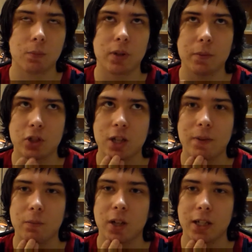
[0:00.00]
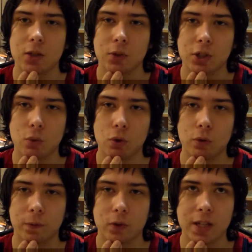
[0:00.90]
pretty much giving money to a
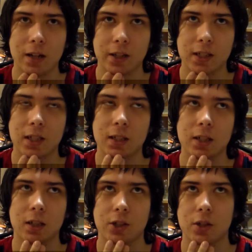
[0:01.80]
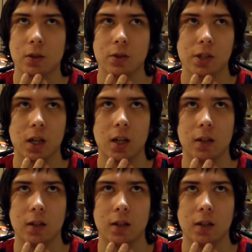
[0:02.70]
school for talented youngsters,